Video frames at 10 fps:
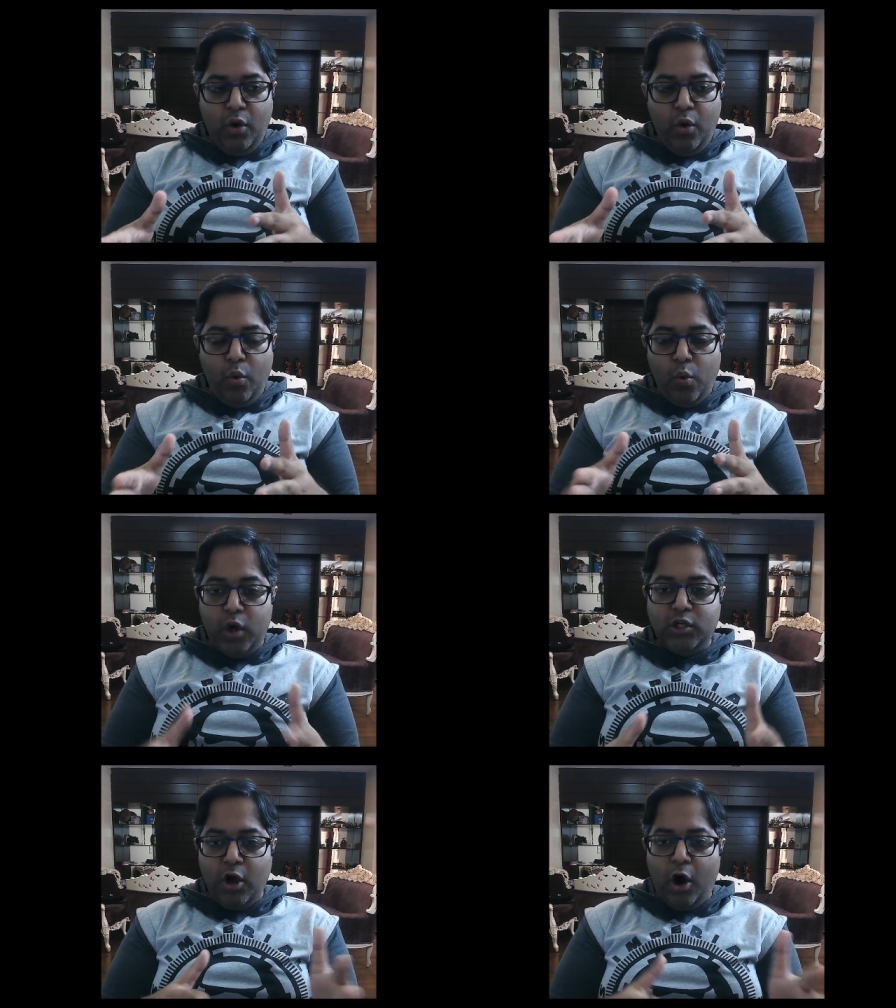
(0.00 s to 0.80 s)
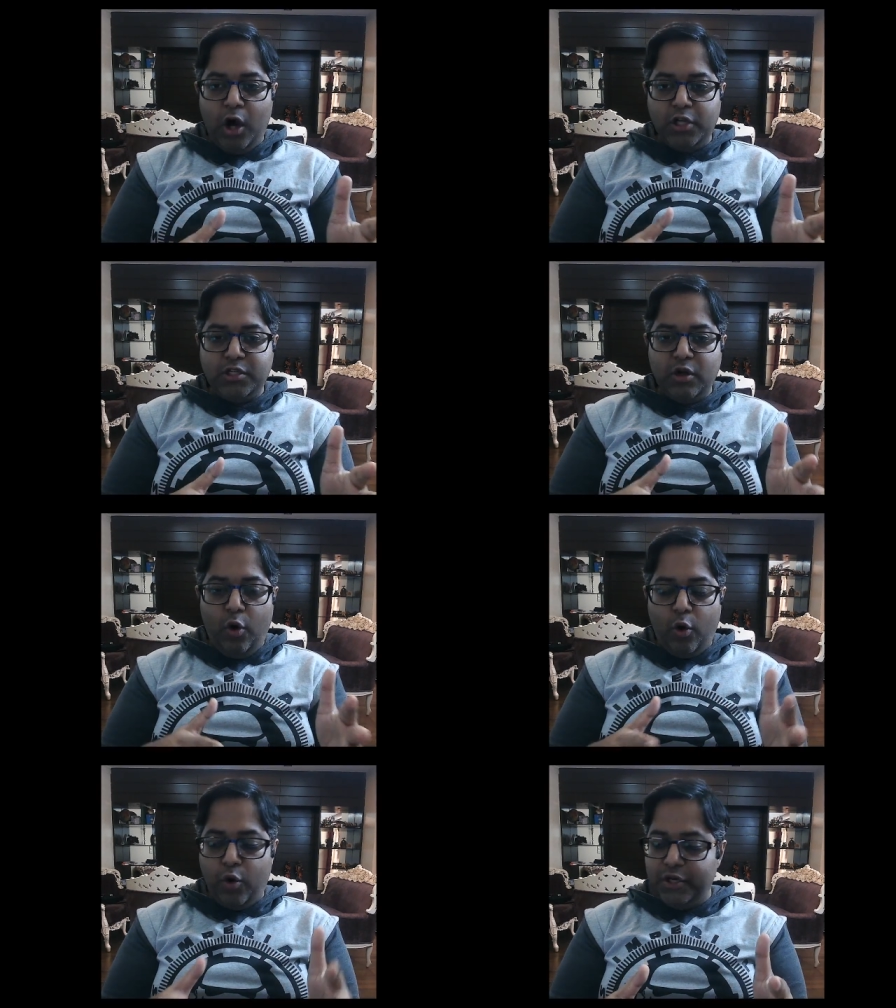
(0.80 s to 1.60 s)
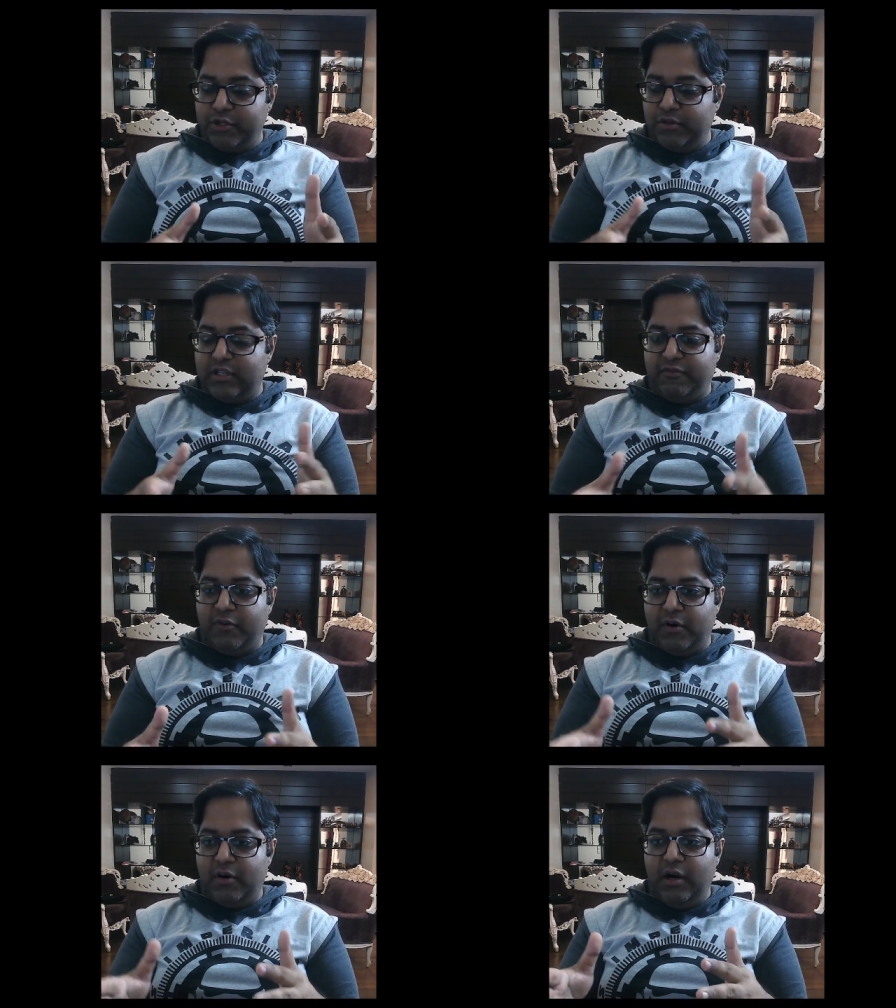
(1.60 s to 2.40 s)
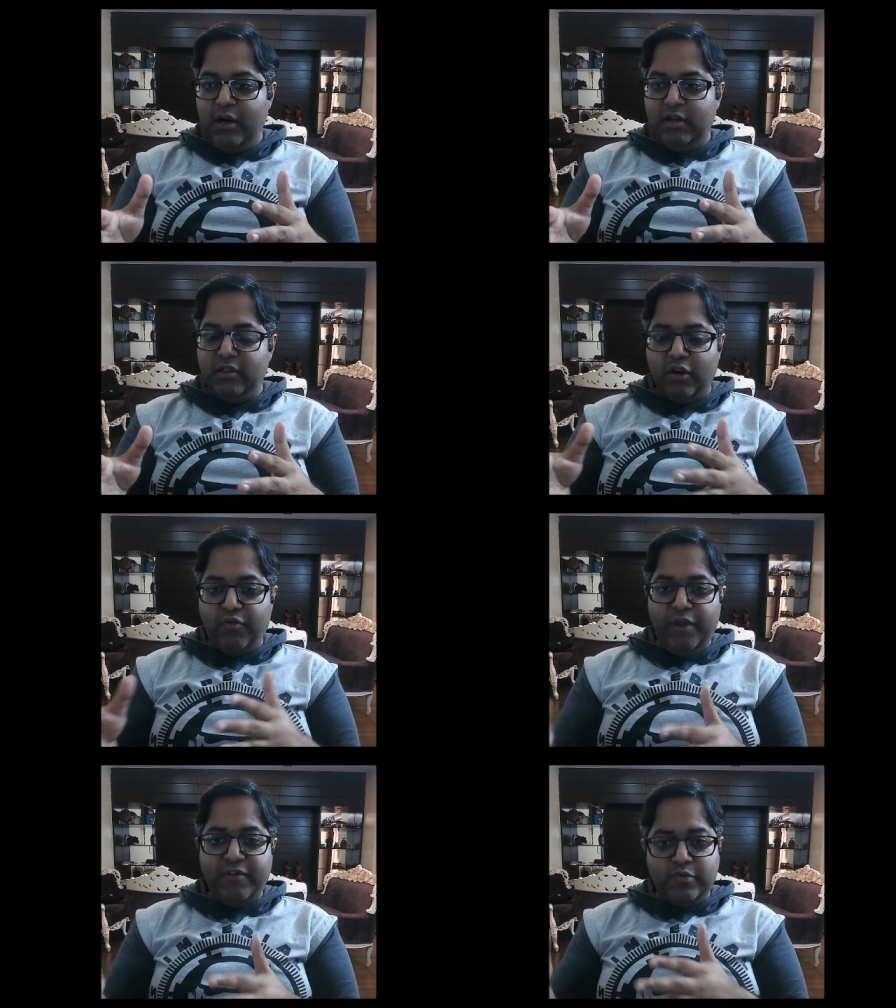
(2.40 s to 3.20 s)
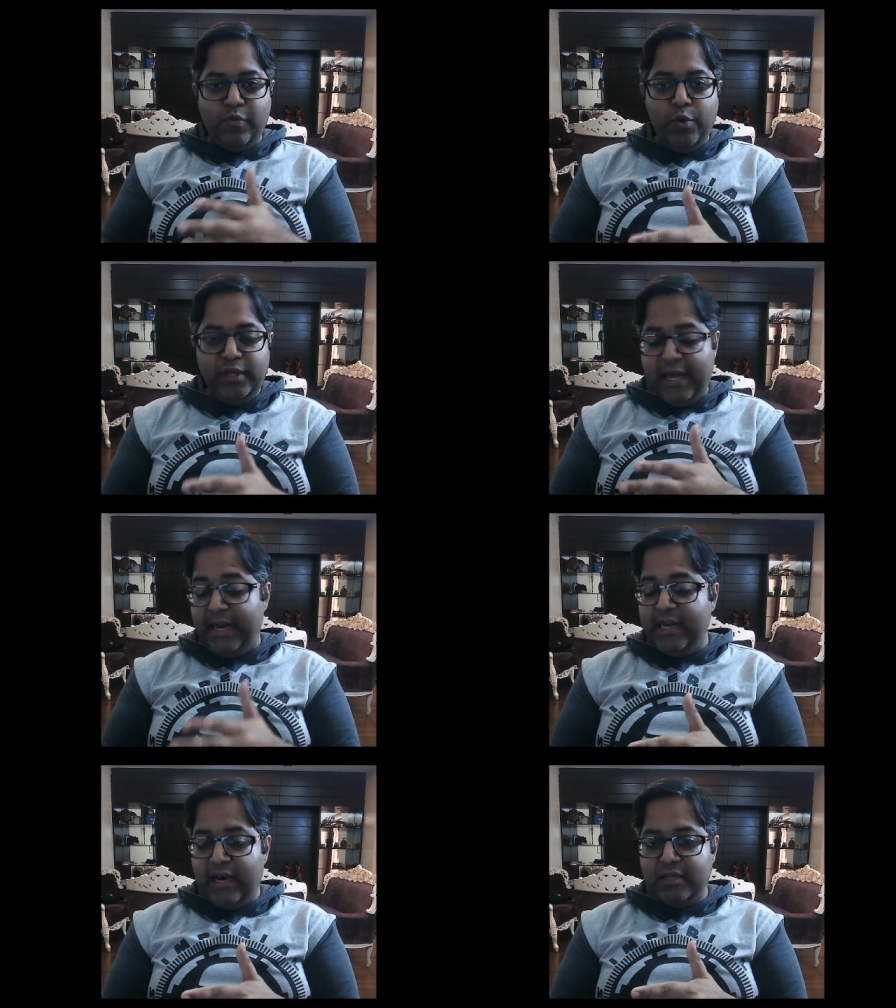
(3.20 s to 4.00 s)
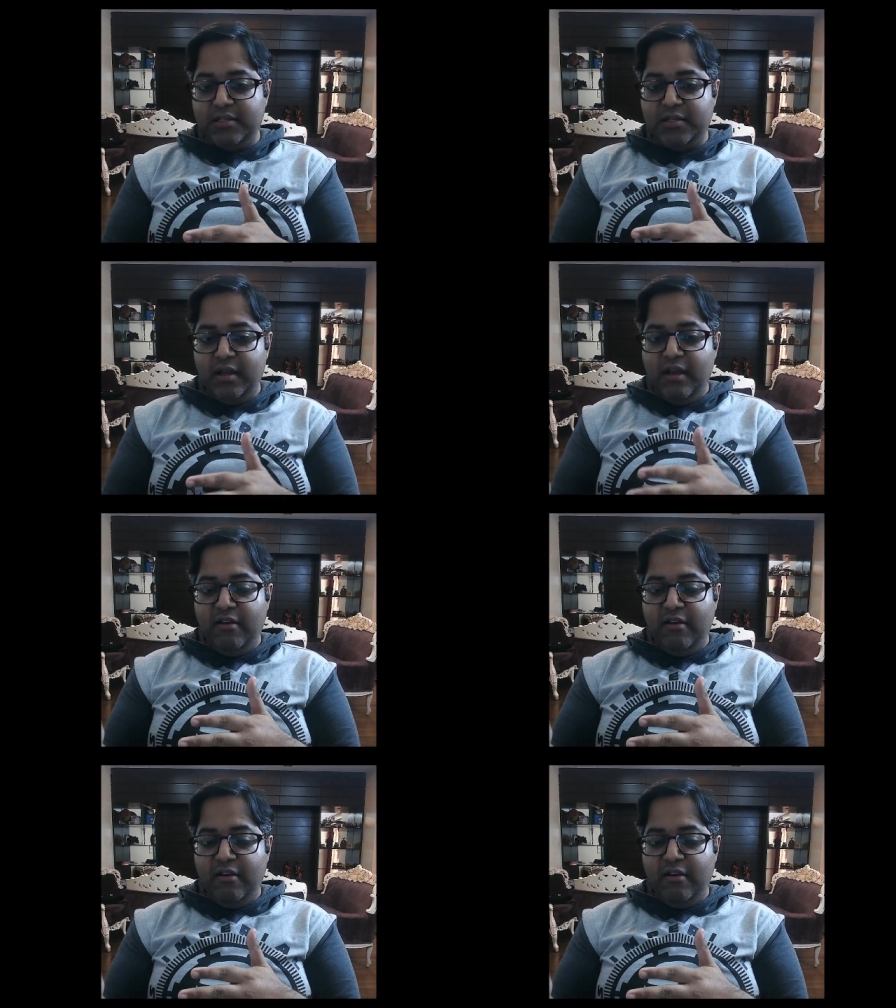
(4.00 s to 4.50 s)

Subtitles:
what caused Horus to suffer the grievous wound that he does,